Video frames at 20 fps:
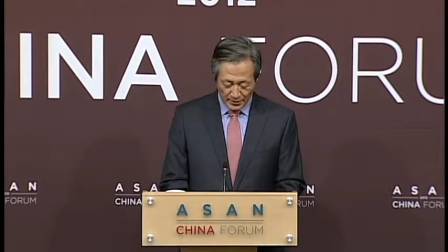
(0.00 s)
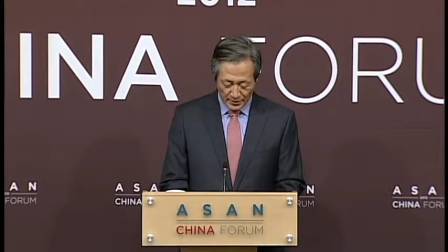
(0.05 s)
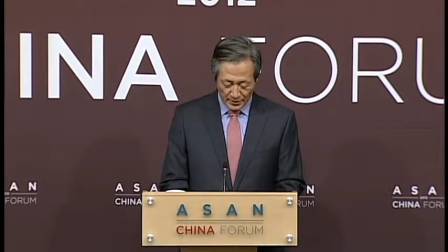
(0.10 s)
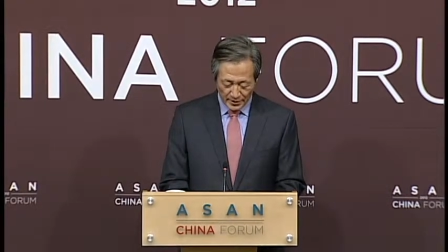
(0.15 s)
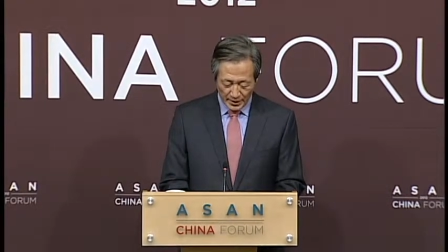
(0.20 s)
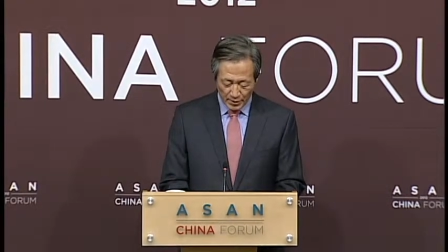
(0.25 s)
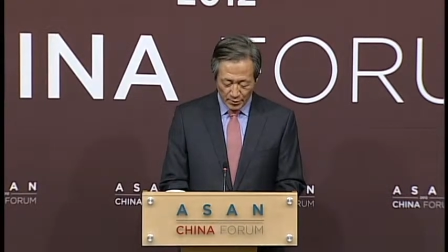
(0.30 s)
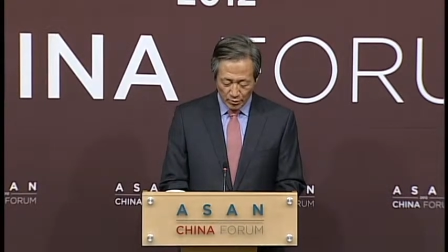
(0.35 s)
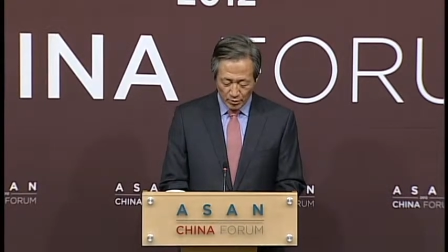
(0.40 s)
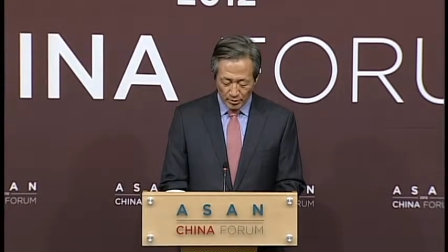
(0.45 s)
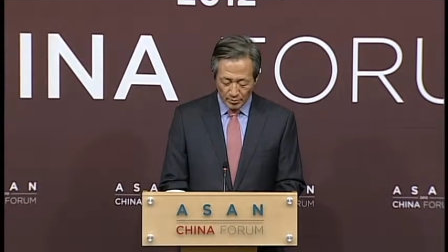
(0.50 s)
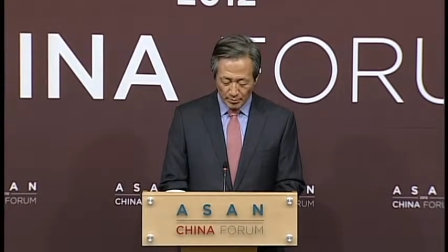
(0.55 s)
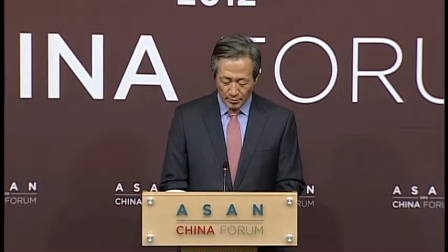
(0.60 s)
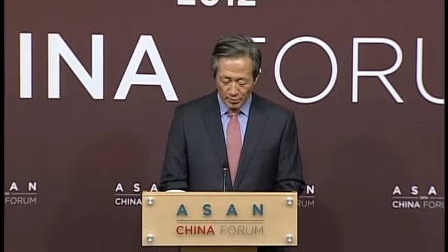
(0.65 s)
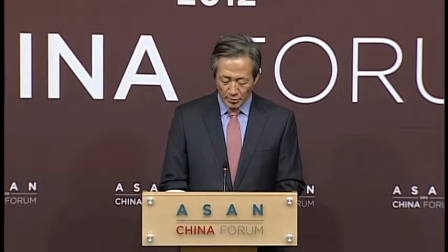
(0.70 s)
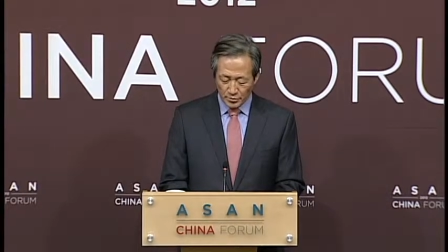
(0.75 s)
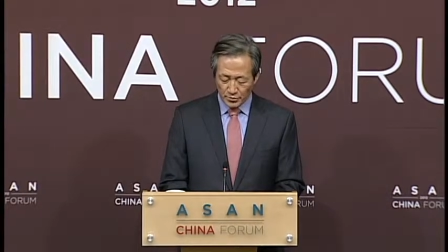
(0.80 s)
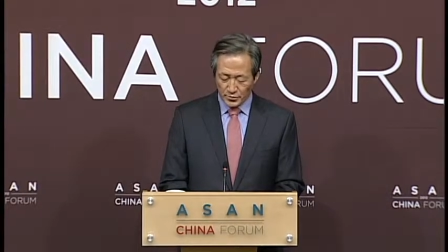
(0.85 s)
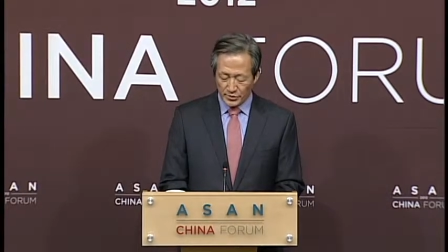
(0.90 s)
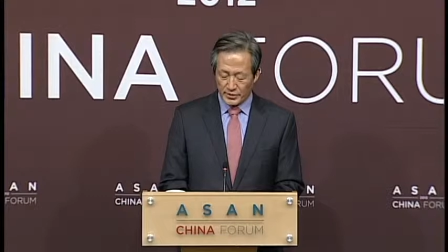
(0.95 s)
There were
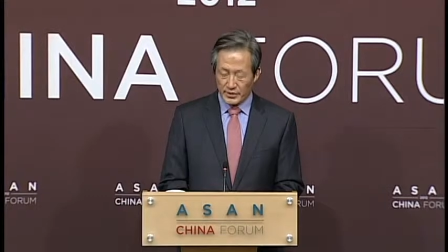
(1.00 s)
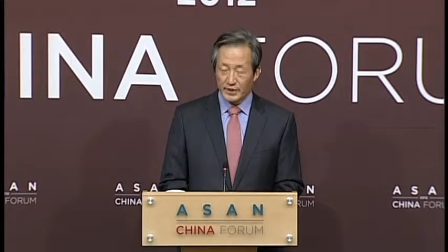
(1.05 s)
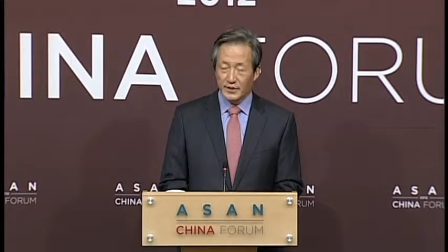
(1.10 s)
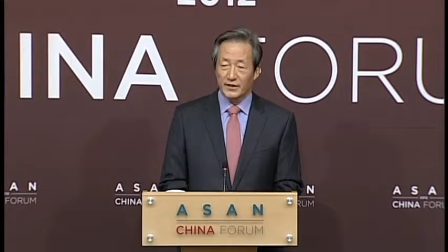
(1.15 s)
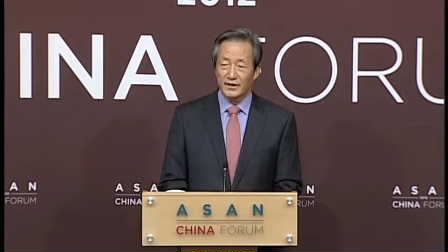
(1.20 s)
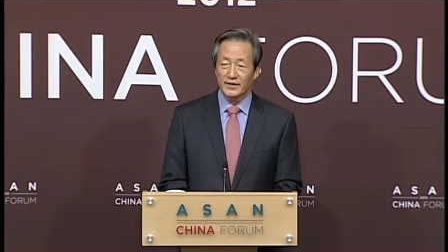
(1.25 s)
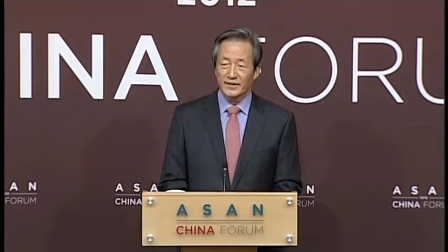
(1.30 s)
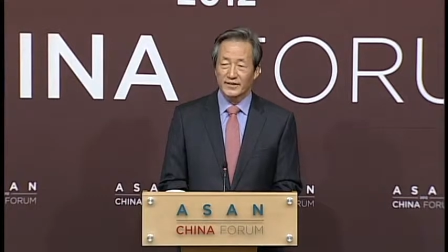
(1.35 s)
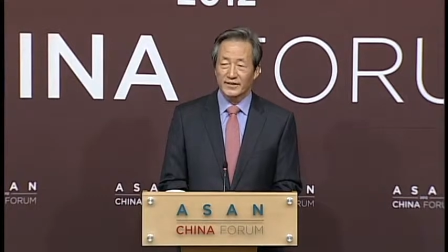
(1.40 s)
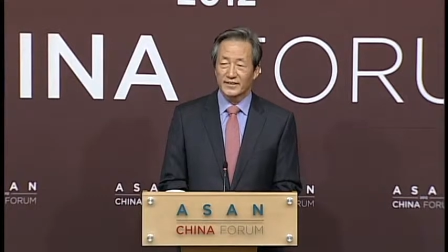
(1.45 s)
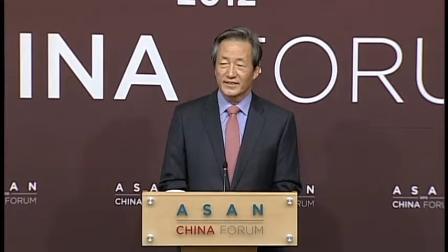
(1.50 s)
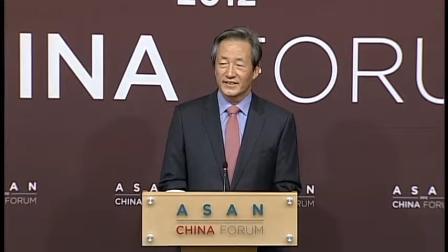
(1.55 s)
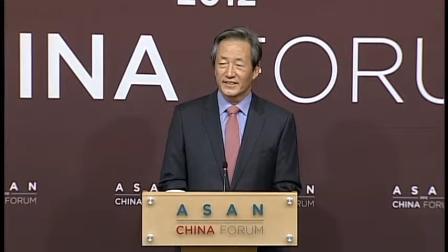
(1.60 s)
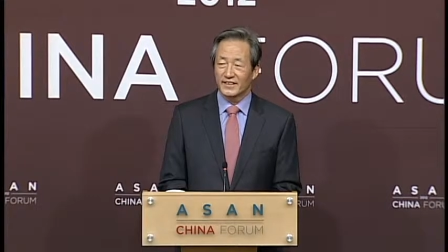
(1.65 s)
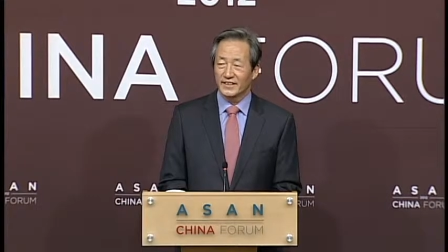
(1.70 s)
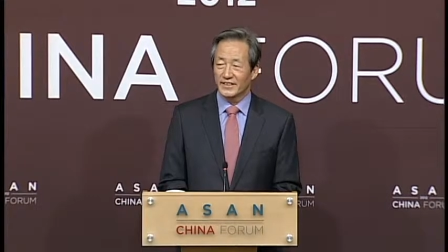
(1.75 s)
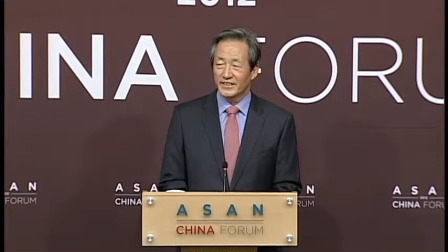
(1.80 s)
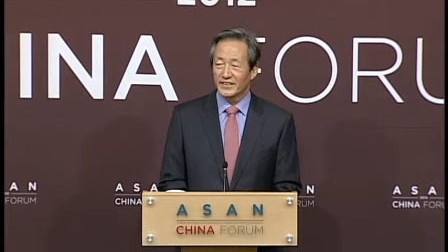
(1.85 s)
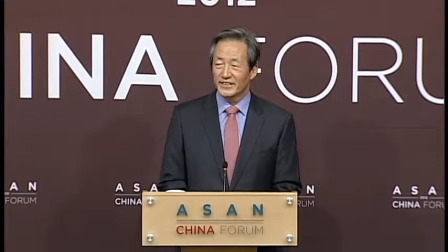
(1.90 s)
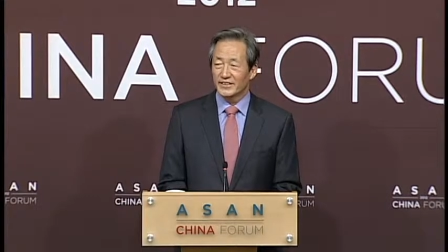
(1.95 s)
more serious
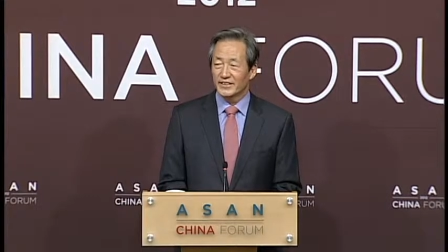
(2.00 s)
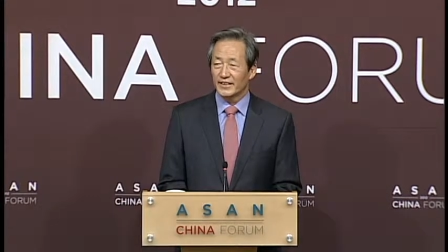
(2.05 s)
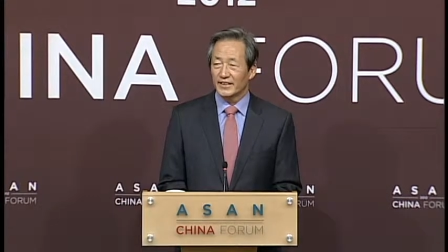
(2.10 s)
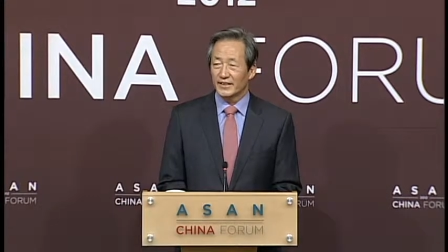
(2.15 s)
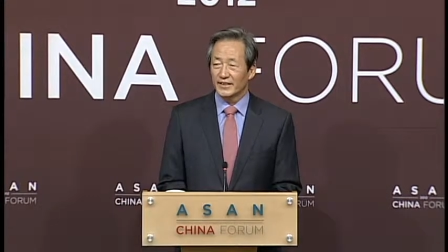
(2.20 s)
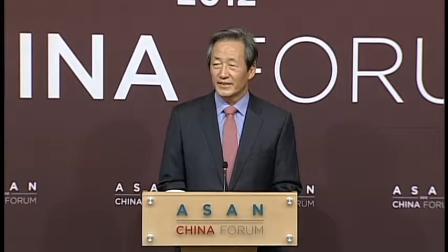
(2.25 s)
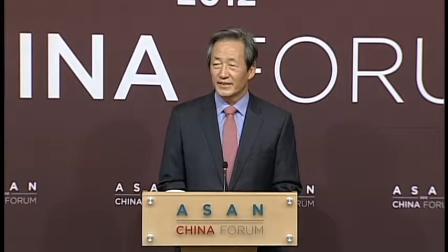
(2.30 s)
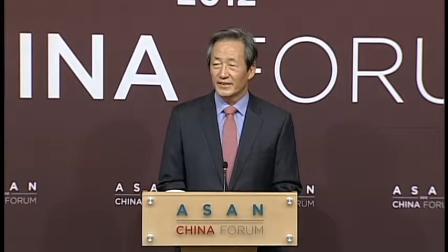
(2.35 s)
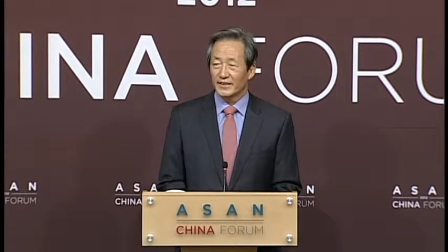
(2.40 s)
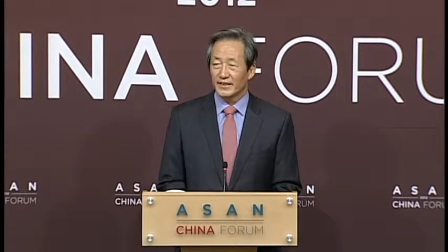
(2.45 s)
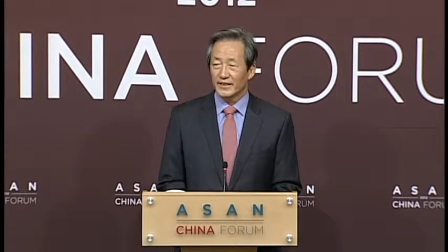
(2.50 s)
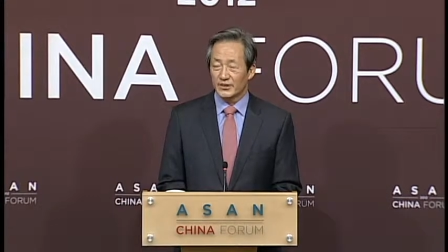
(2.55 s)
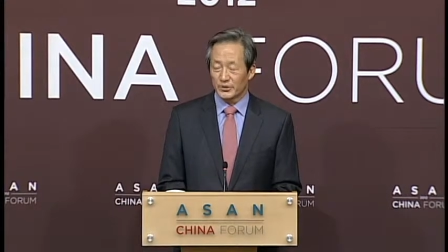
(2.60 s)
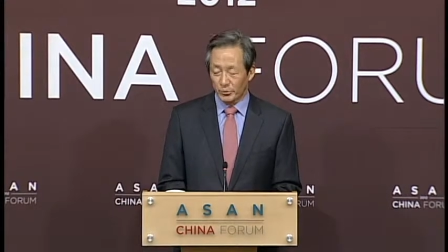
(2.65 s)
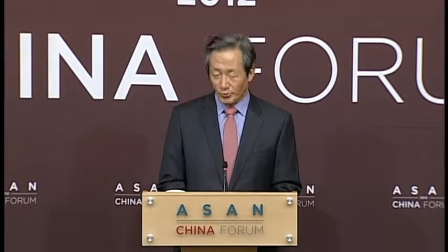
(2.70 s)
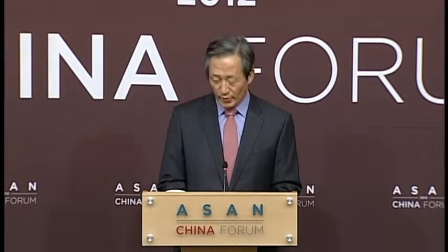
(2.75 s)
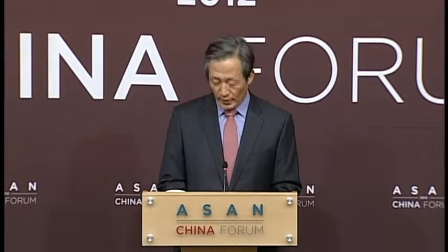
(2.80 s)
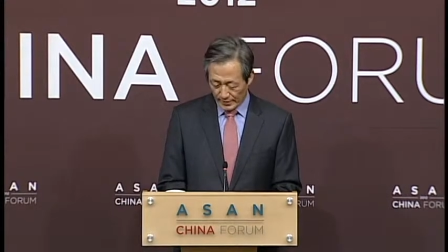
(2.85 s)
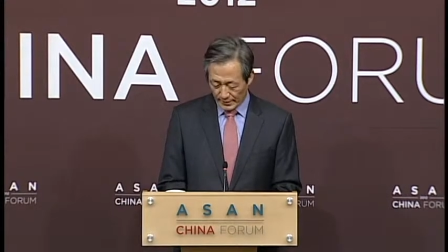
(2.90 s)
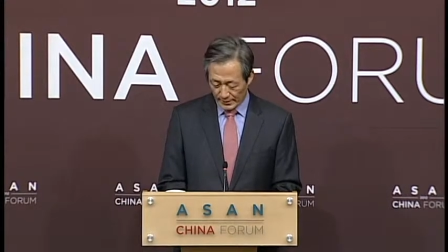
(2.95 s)
incidents as
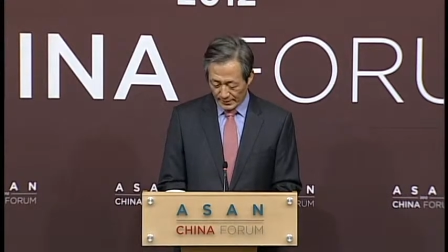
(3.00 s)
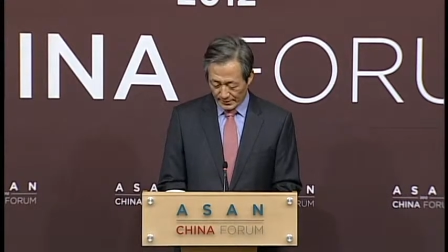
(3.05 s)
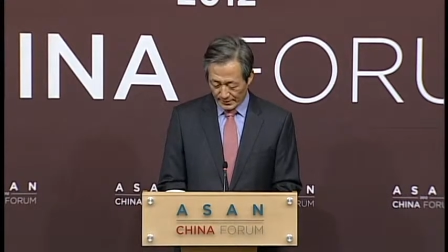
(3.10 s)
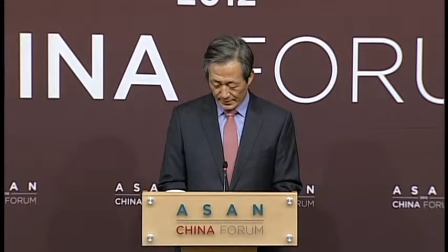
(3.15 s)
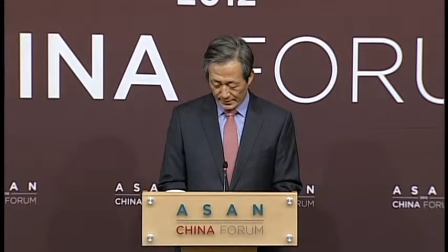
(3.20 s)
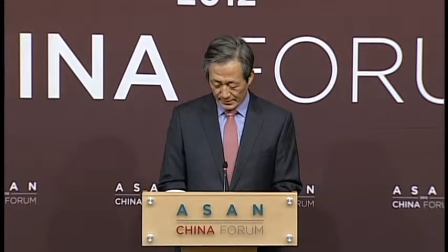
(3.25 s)
well.